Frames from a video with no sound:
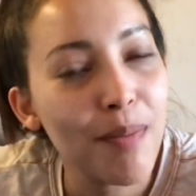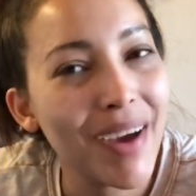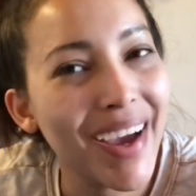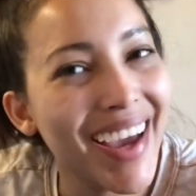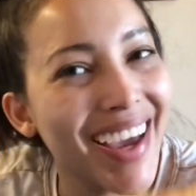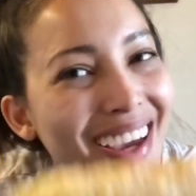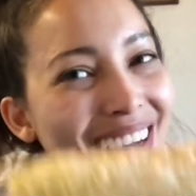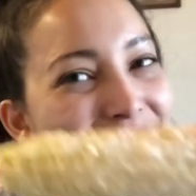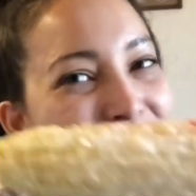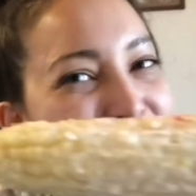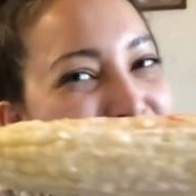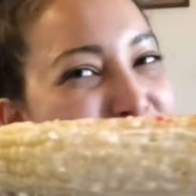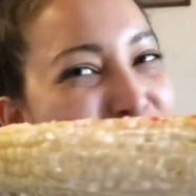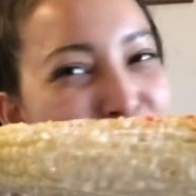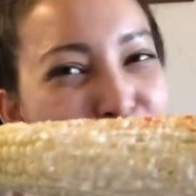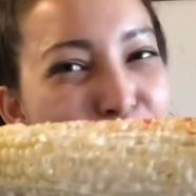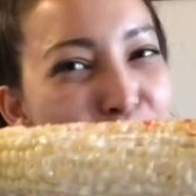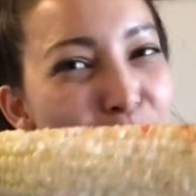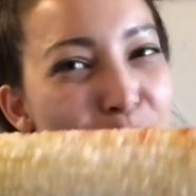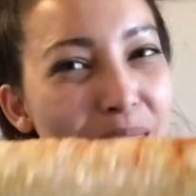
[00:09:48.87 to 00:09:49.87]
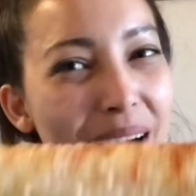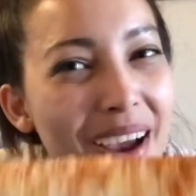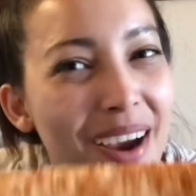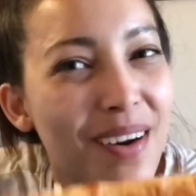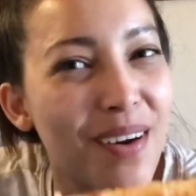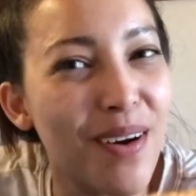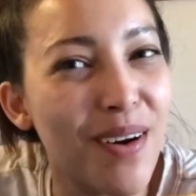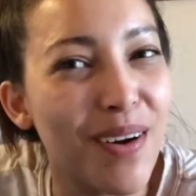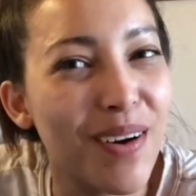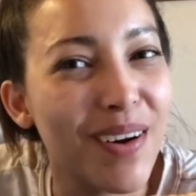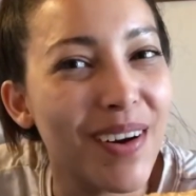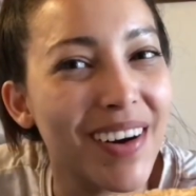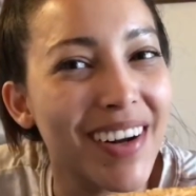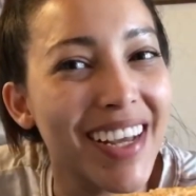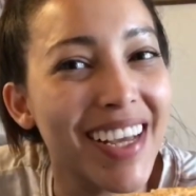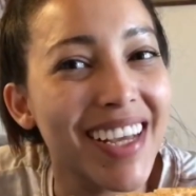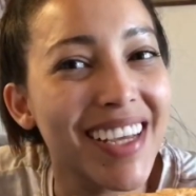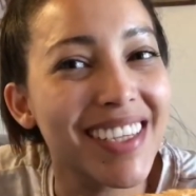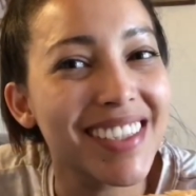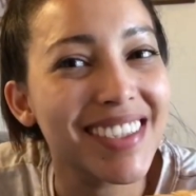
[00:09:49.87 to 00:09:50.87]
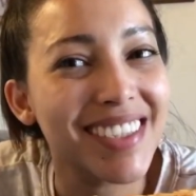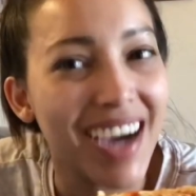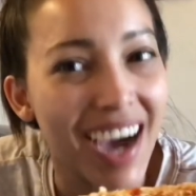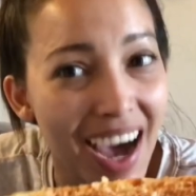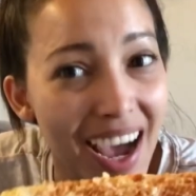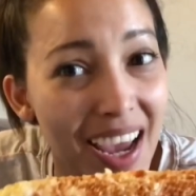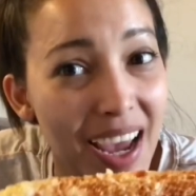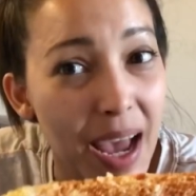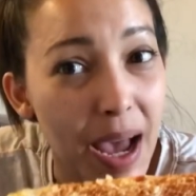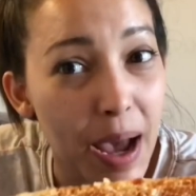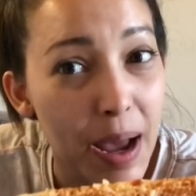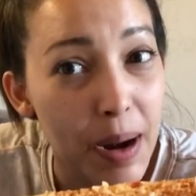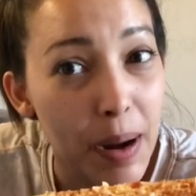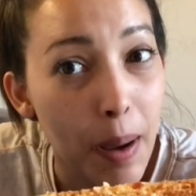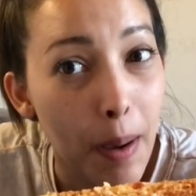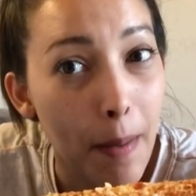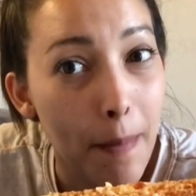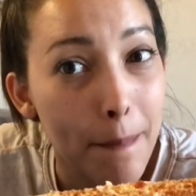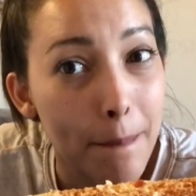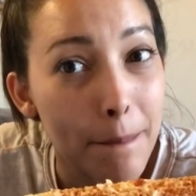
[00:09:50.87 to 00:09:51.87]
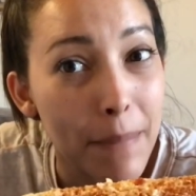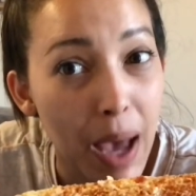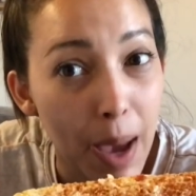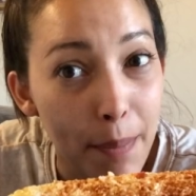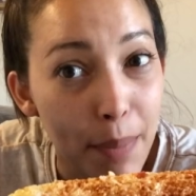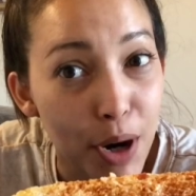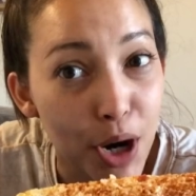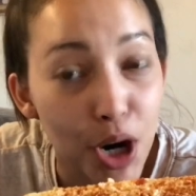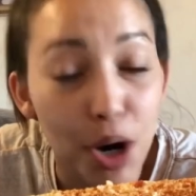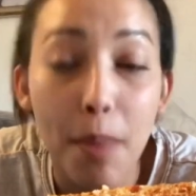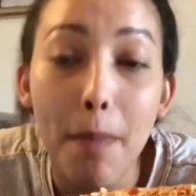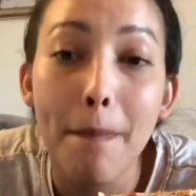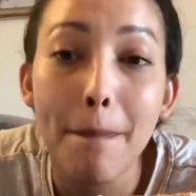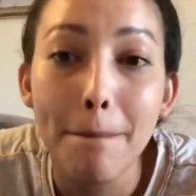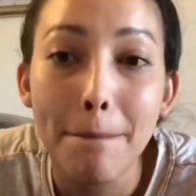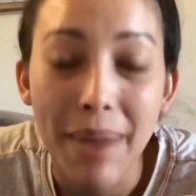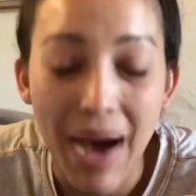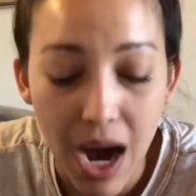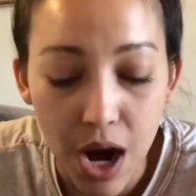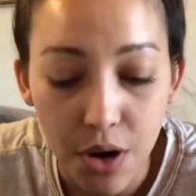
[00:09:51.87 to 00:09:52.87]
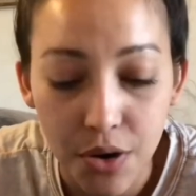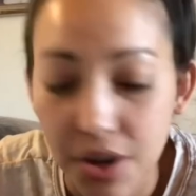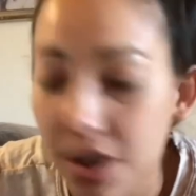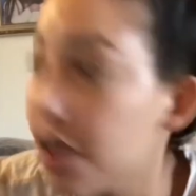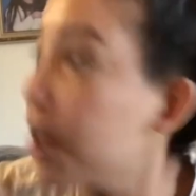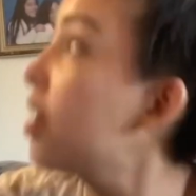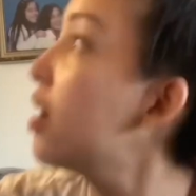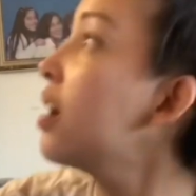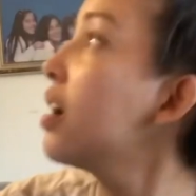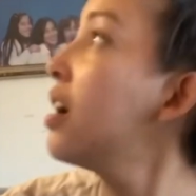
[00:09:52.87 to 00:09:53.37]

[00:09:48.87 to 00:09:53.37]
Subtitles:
my crispy white corn is cayenne pepper powder.